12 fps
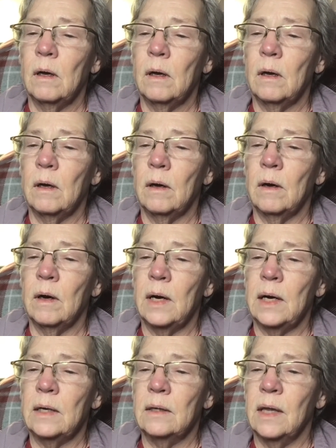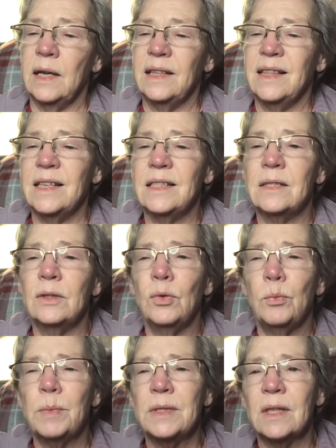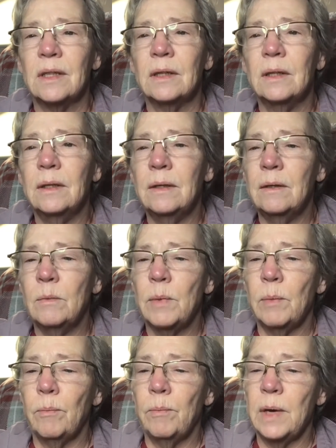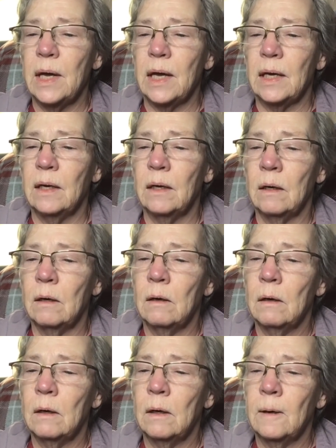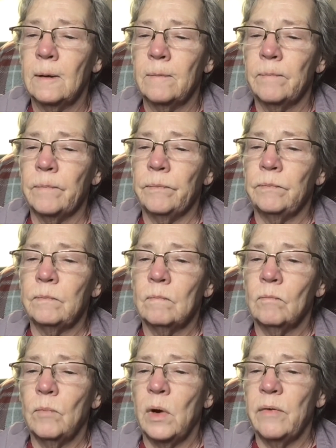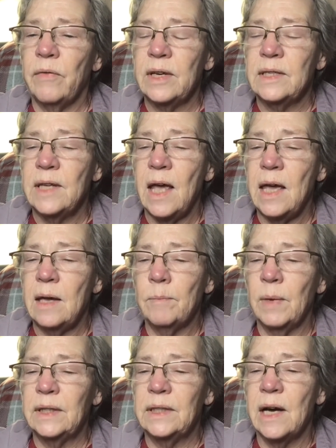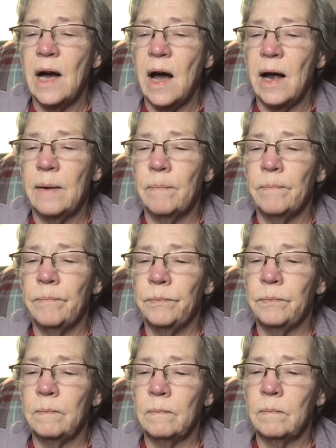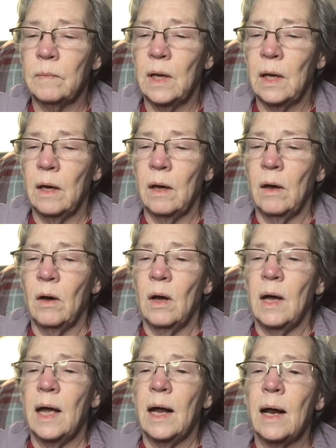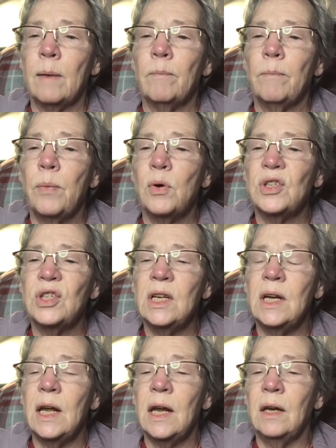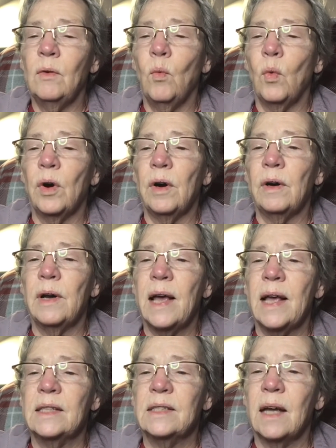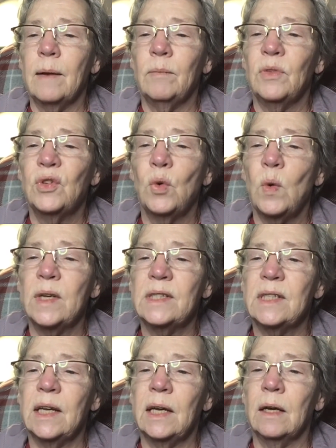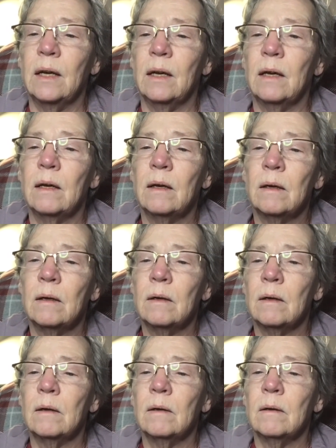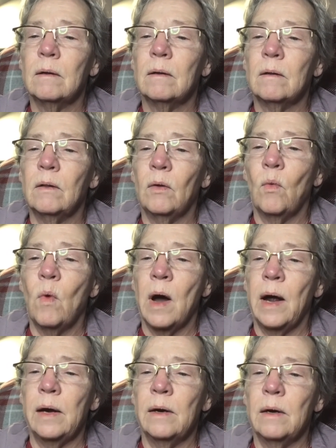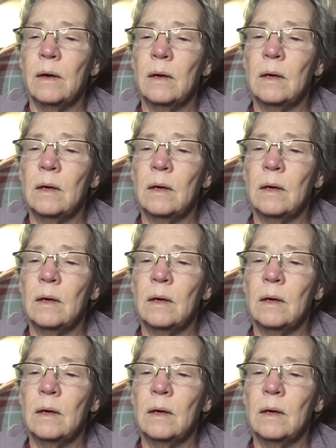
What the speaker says: All right, like this loop is a little bit big, but if I take my time and I'm pushing inward as I'm twisting the wire,